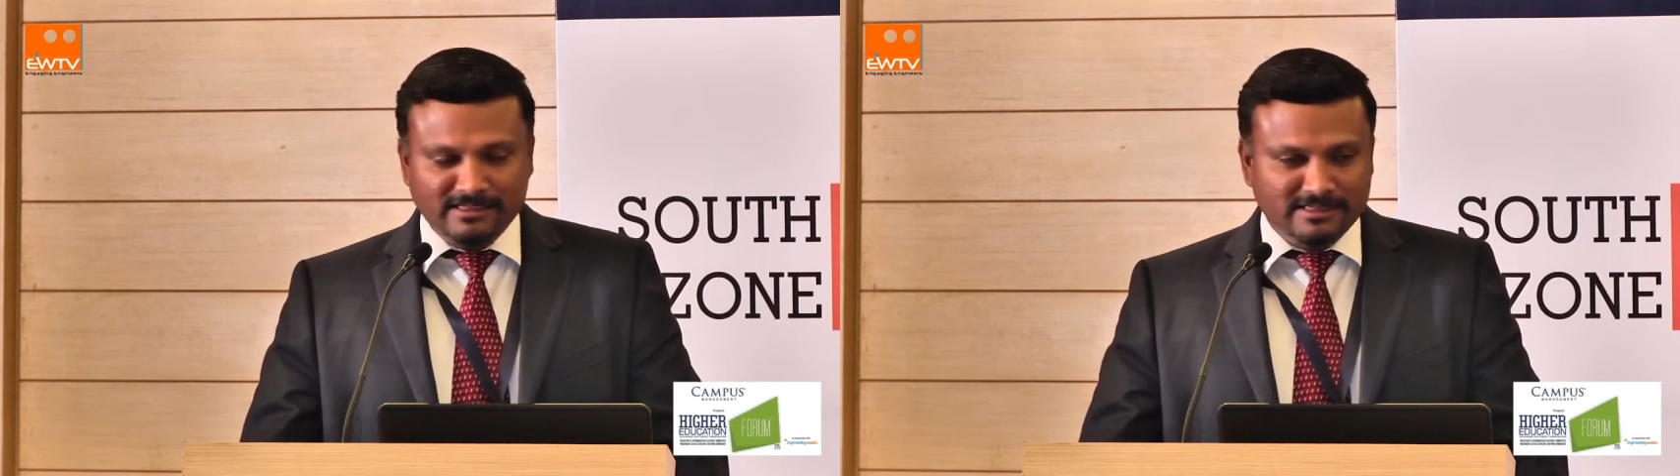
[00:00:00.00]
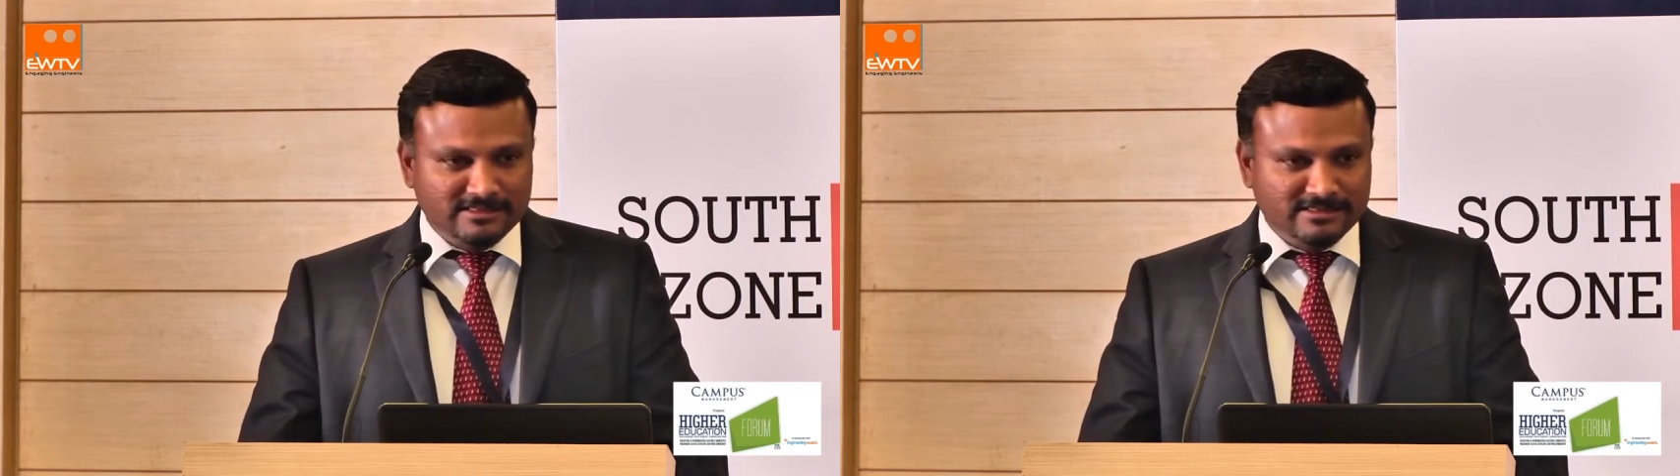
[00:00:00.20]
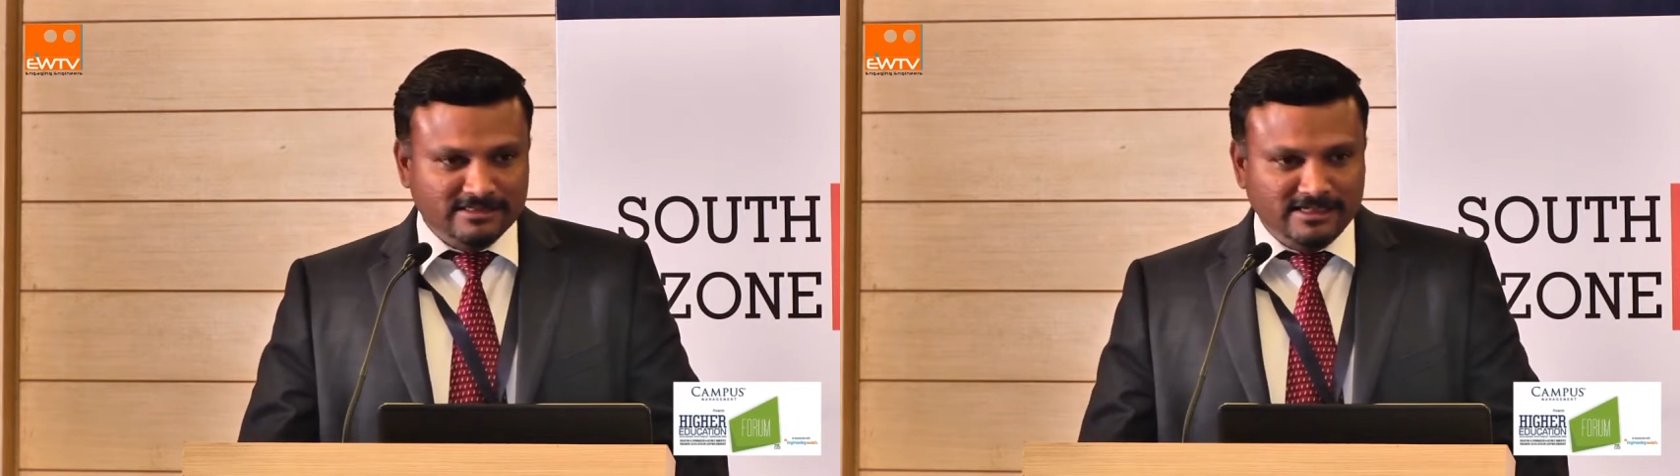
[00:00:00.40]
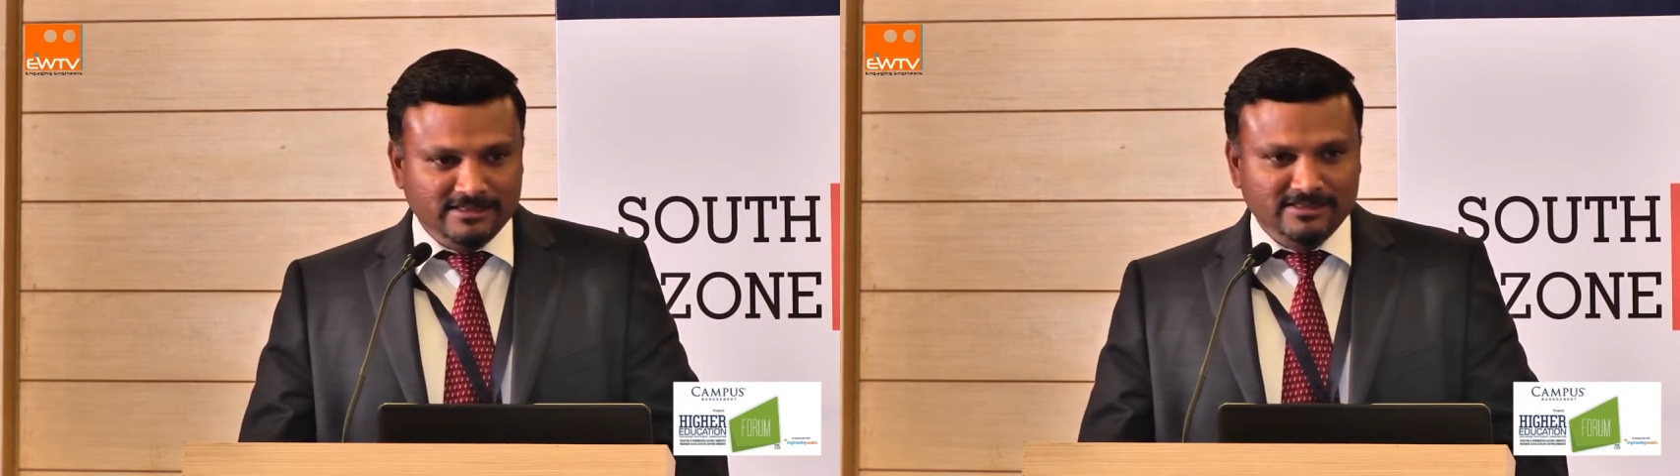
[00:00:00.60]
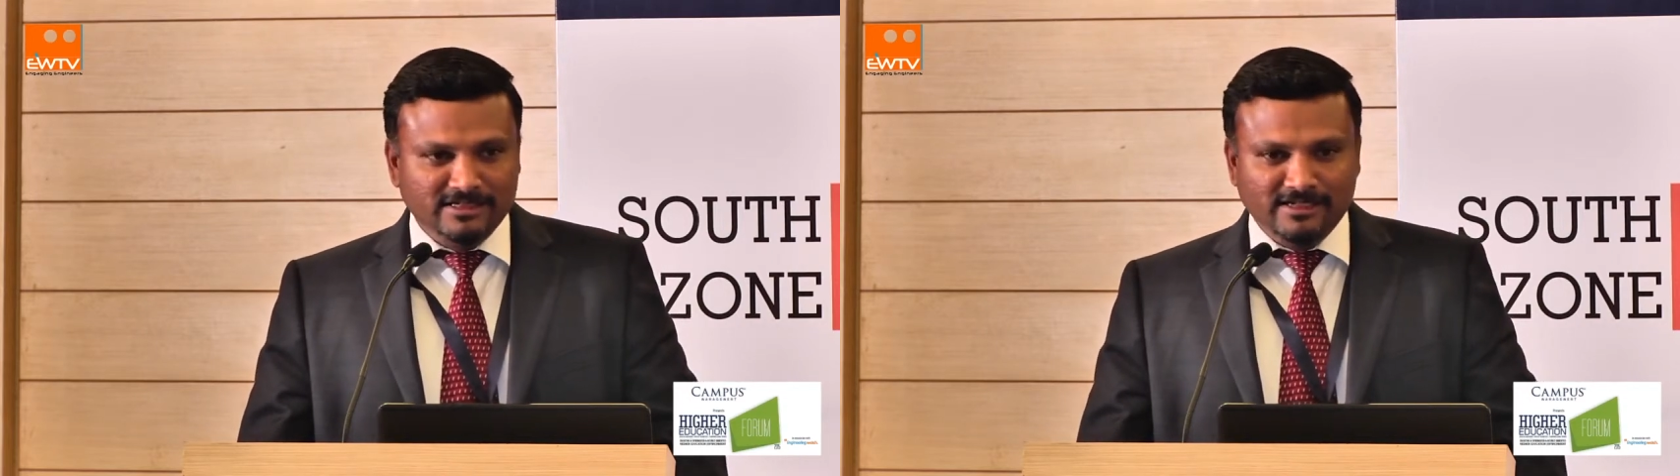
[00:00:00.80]
in this
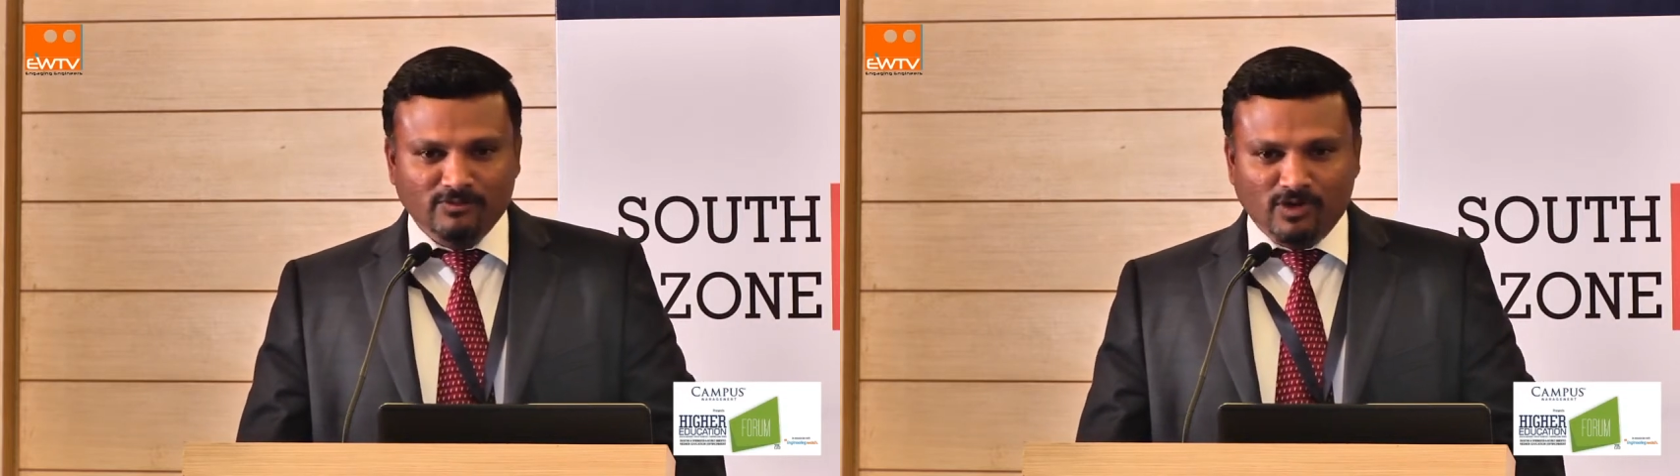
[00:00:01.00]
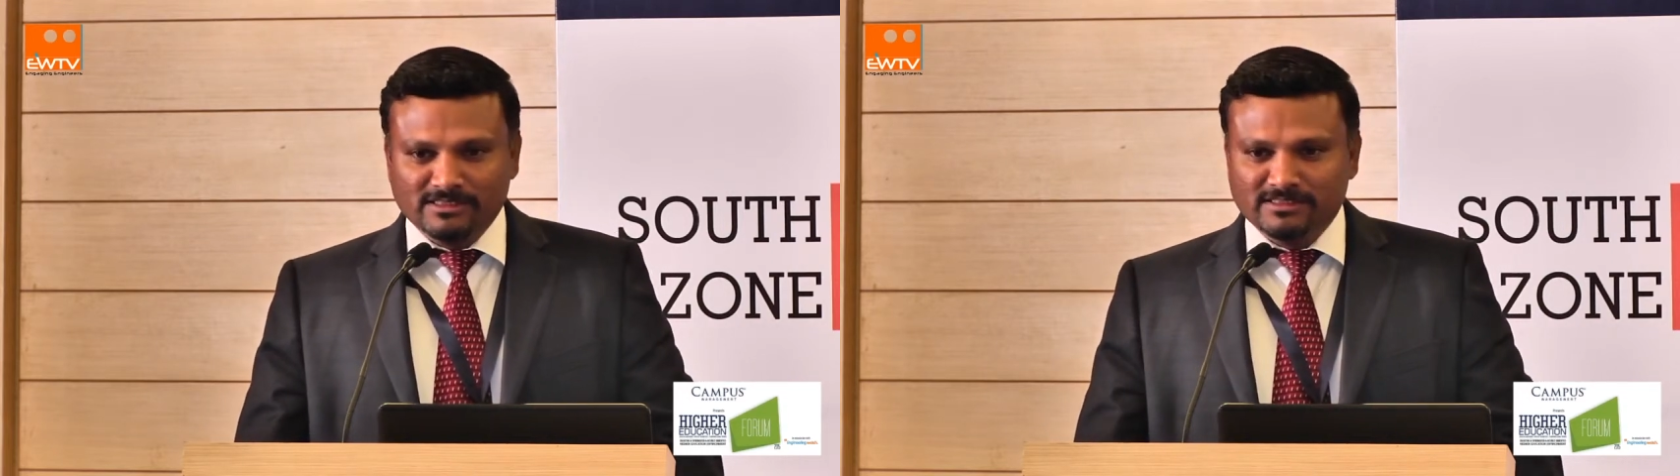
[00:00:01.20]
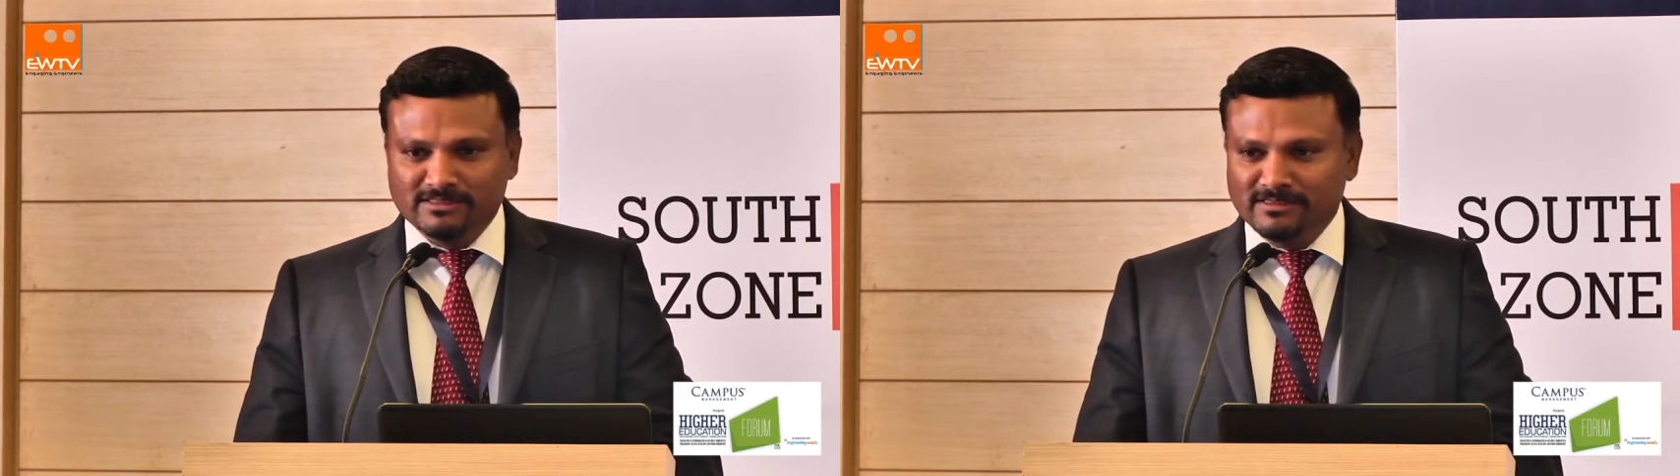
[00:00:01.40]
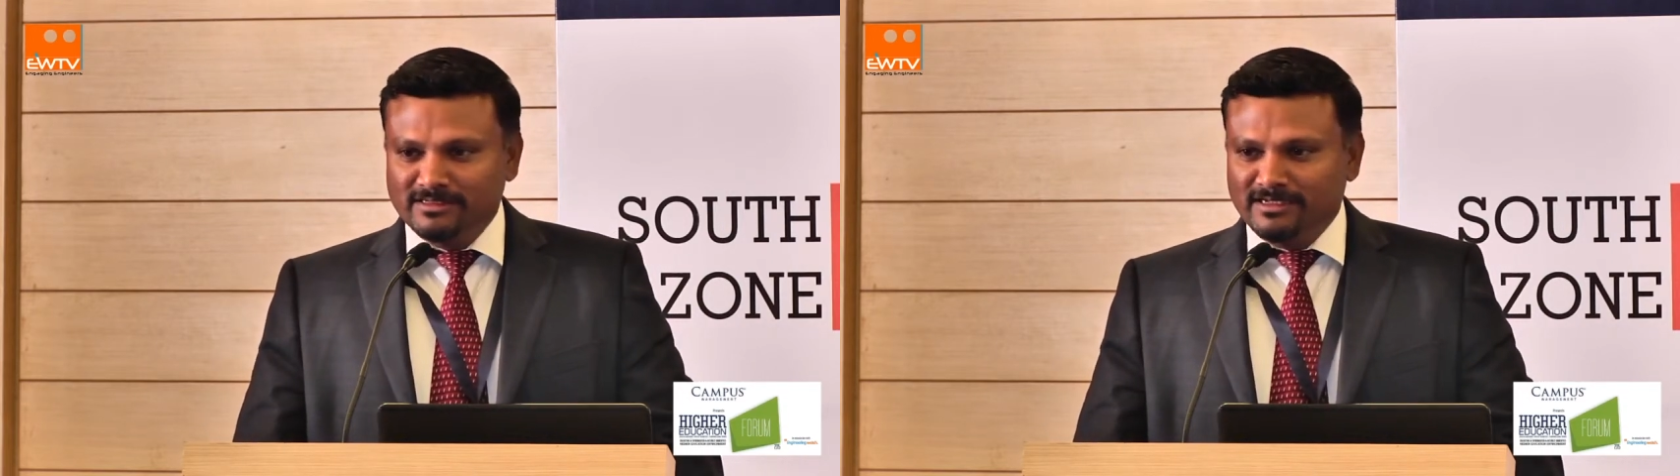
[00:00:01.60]
Engineering Watch